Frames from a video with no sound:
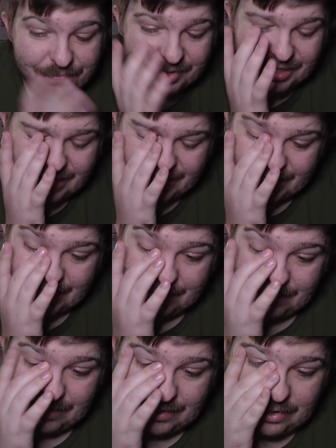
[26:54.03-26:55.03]
but
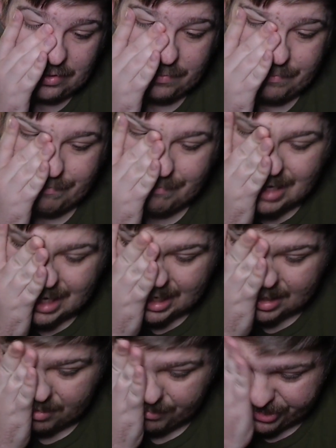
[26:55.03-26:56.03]
oh
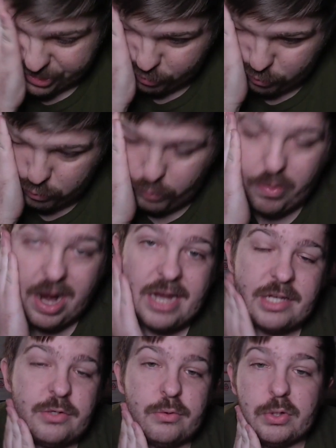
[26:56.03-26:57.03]
man, it was
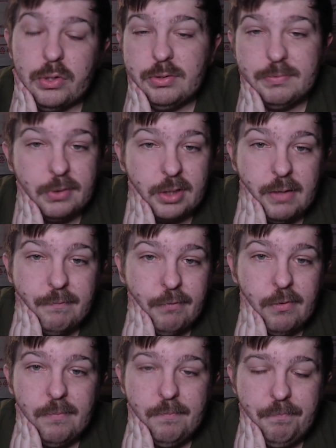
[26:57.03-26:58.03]
way too close for
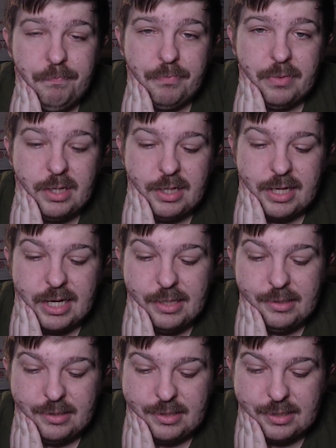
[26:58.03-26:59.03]
comfort
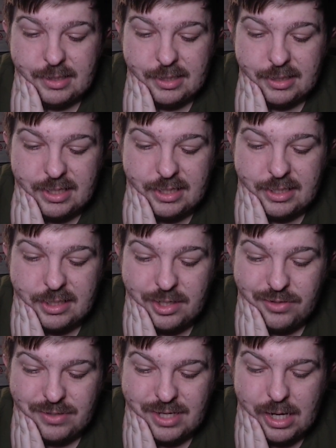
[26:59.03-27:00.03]
against a
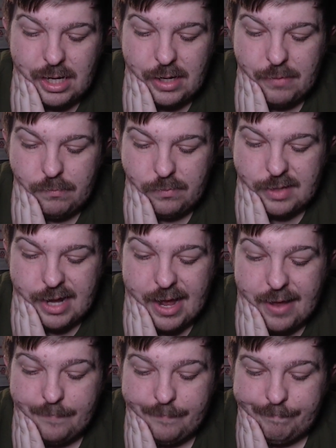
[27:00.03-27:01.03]
TCU team
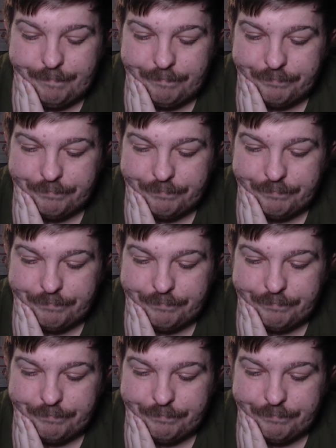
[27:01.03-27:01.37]
that